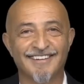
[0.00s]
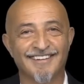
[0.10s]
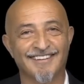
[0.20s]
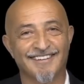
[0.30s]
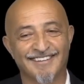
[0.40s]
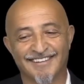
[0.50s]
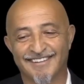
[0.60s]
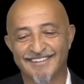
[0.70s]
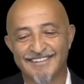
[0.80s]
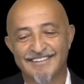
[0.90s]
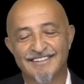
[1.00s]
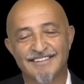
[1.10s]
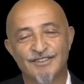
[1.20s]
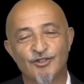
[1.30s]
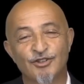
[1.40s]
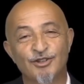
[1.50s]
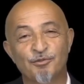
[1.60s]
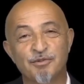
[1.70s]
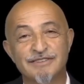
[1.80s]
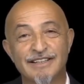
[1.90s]
beat her in a way not to
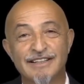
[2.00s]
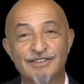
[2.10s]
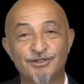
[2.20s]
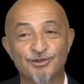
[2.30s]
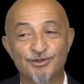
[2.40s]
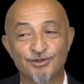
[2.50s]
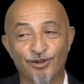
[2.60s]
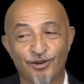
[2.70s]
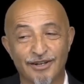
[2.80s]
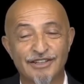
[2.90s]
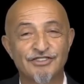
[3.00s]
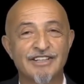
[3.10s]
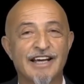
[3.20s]
break her bones.